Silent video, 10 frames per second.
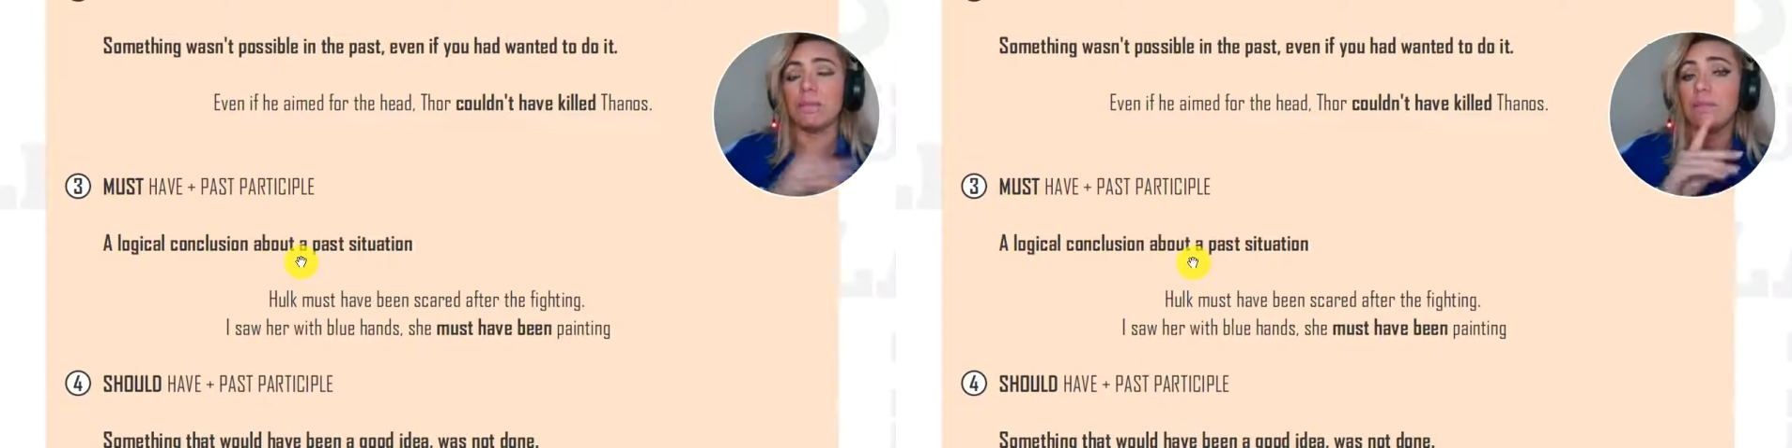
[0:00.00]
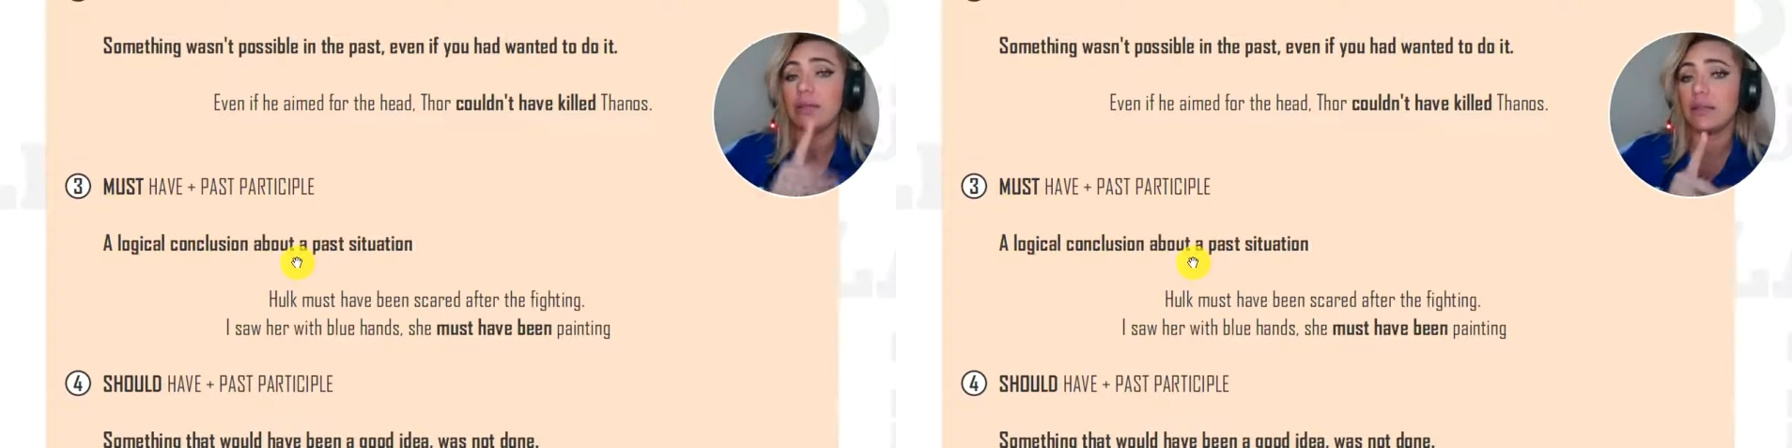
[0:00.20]

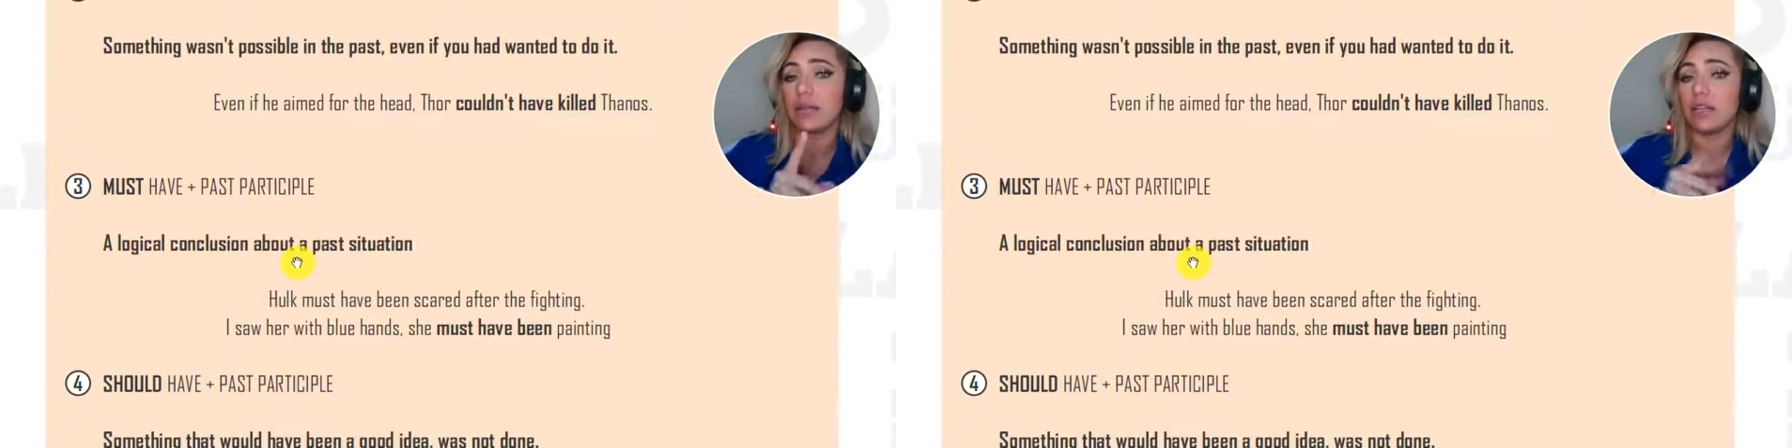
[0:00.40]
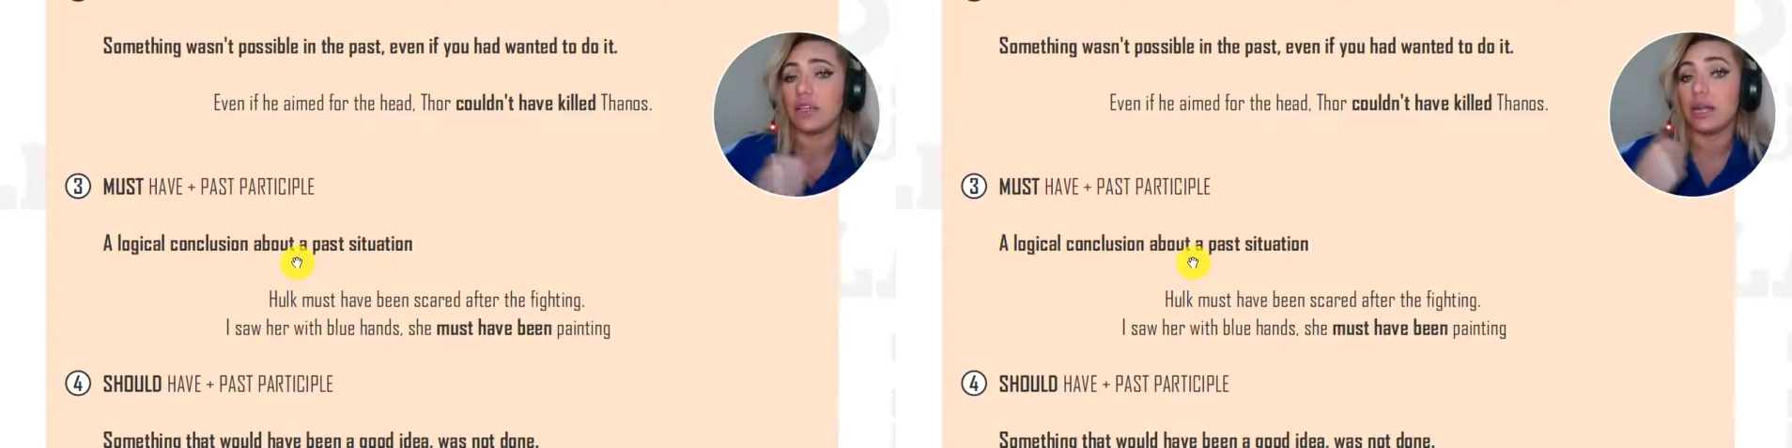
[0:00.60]
Pay
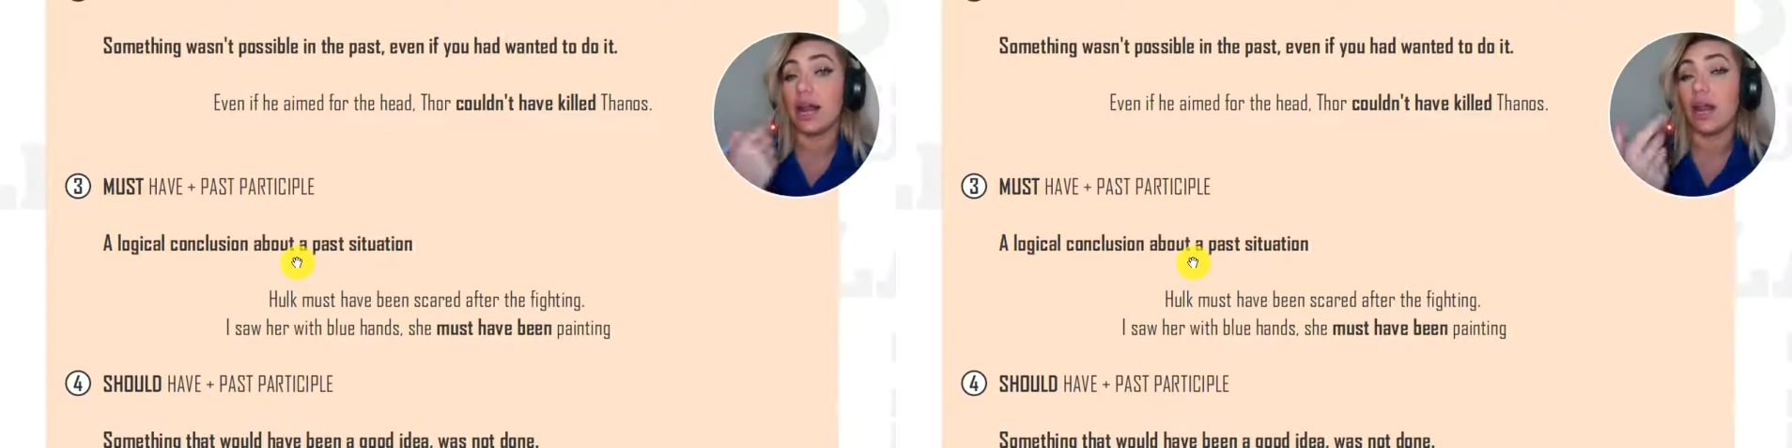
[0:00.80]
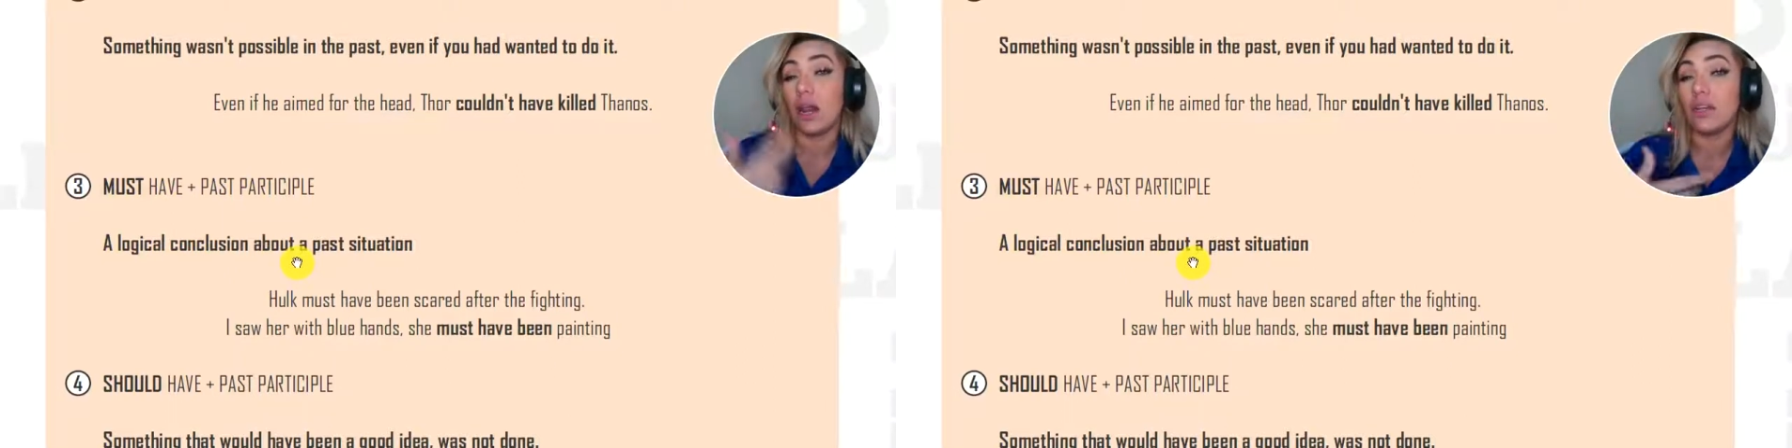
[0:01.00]
attention.
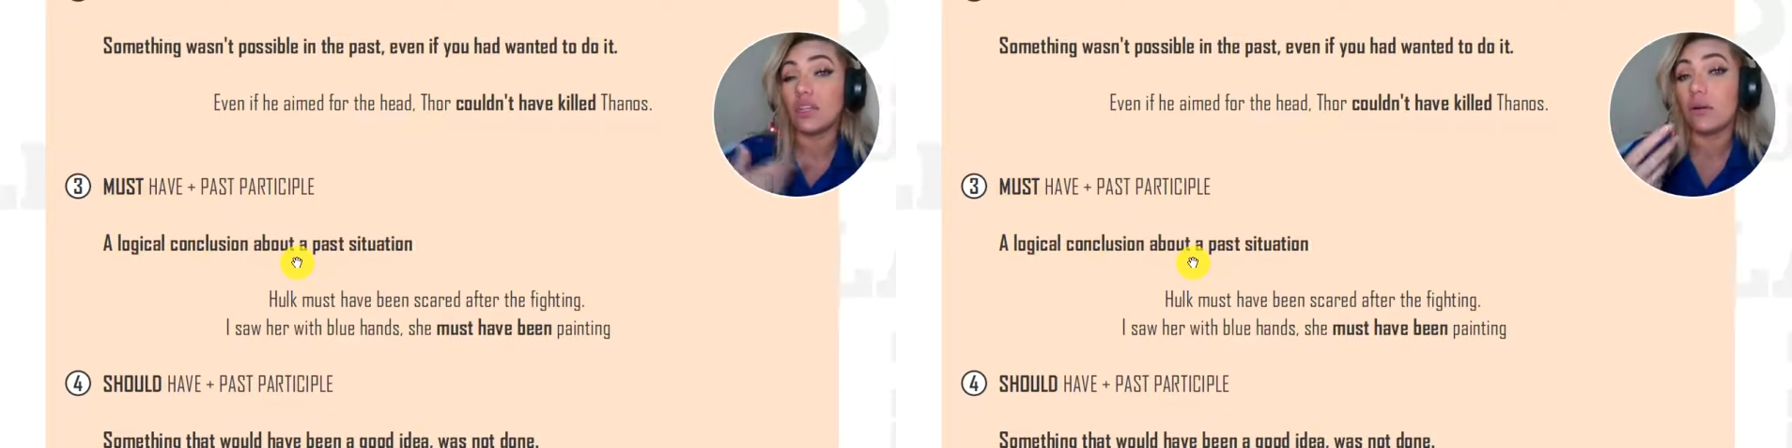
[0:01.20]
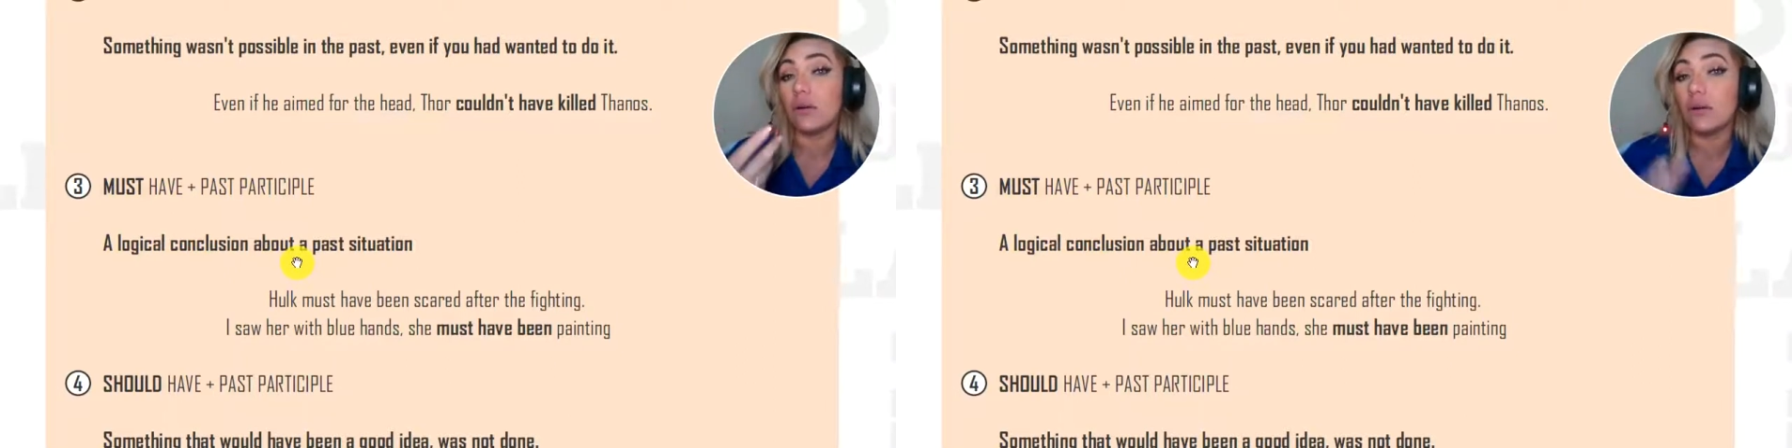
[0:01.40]
A
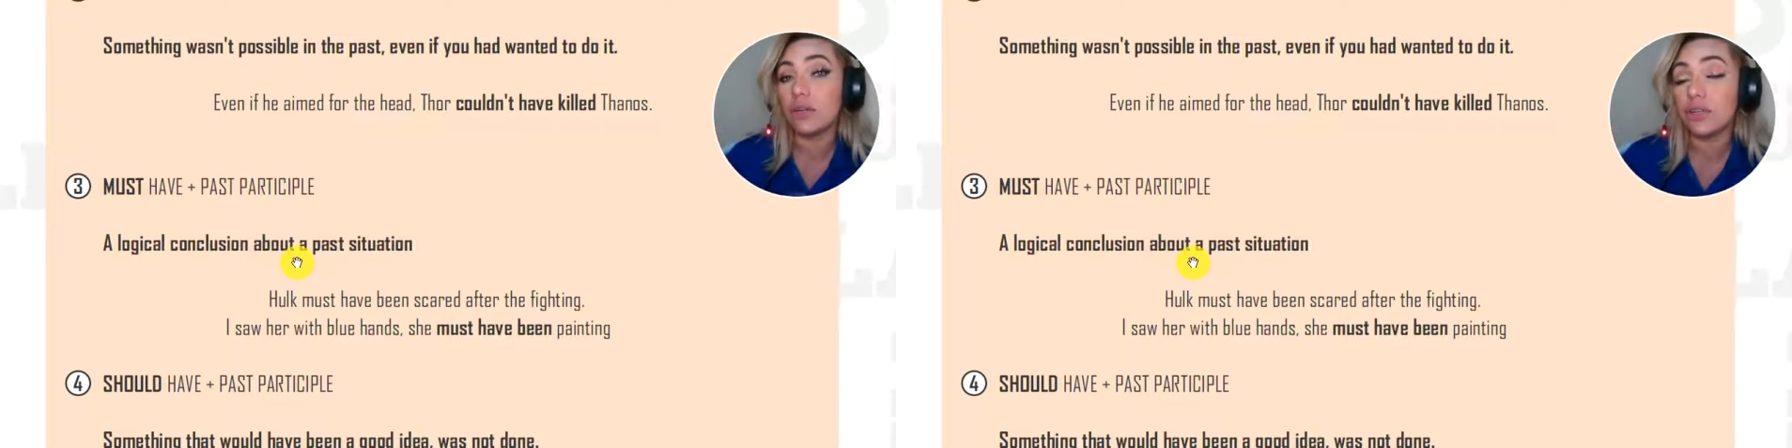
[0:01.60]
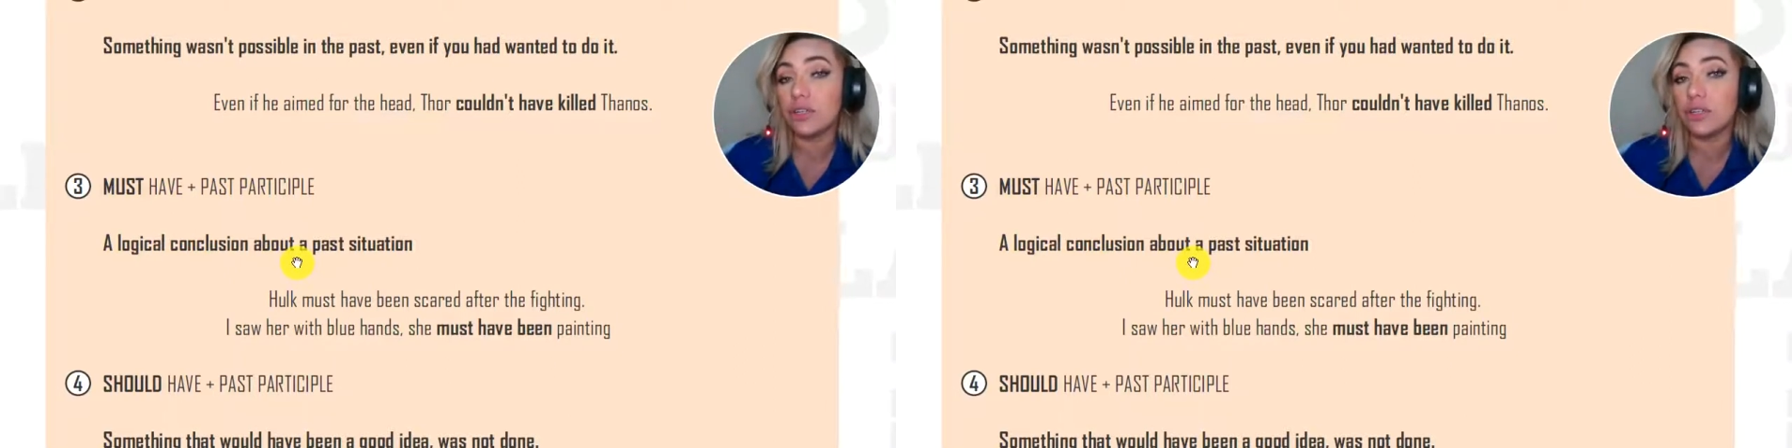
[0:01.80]
logical
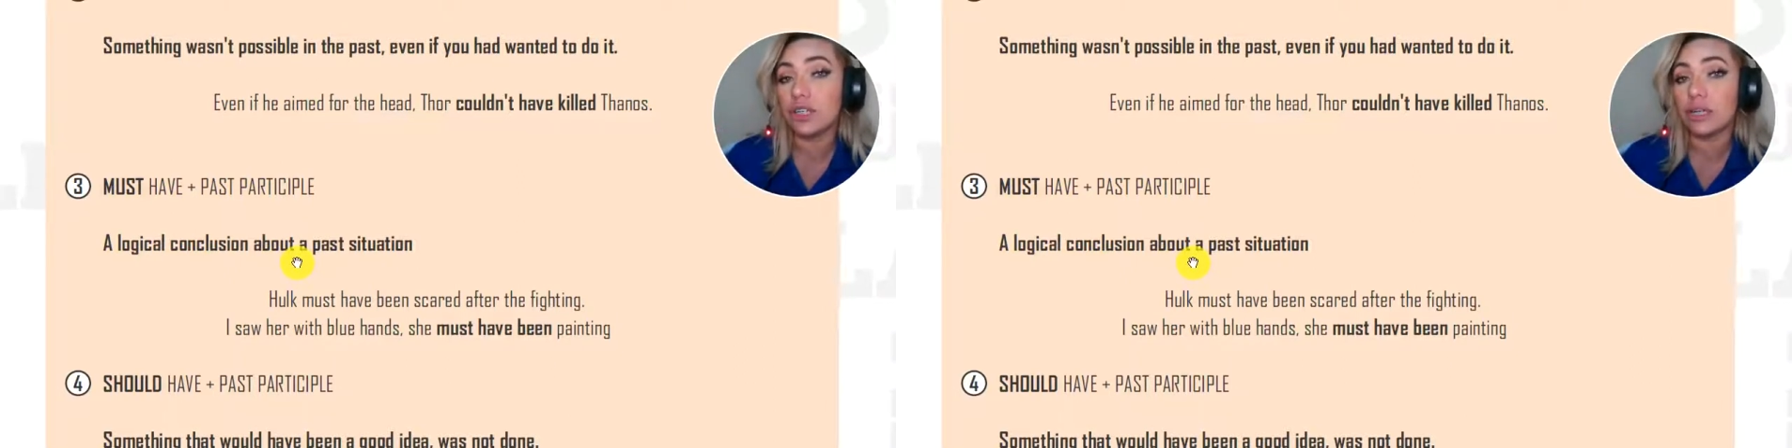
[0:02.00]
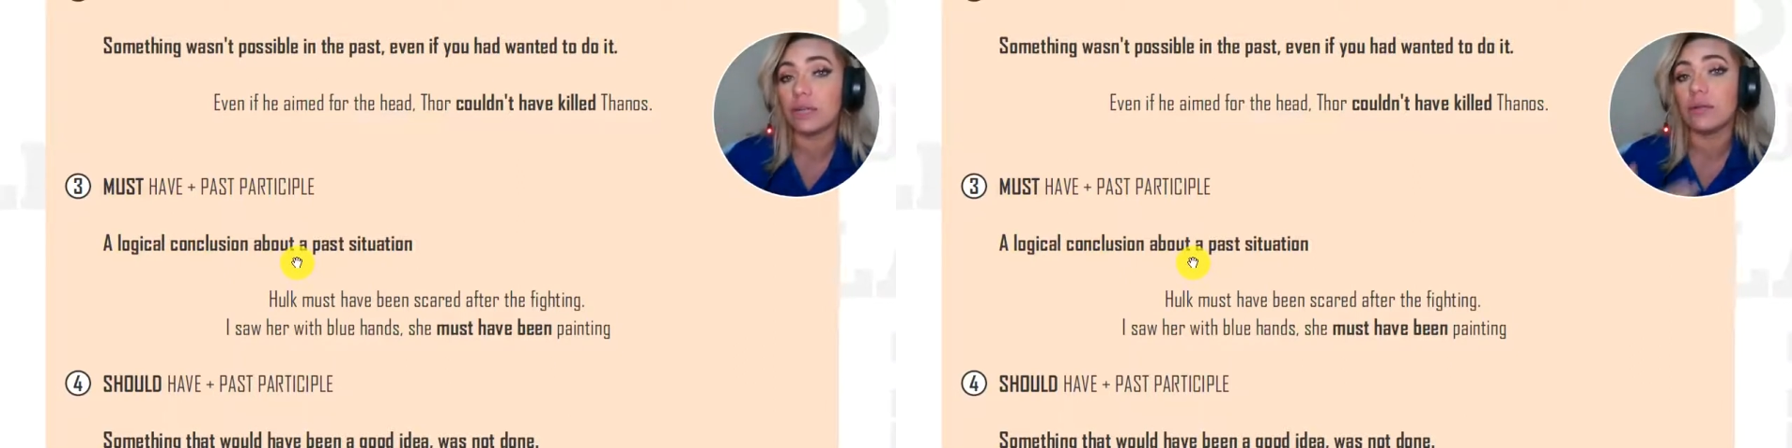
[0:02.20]
conclusion.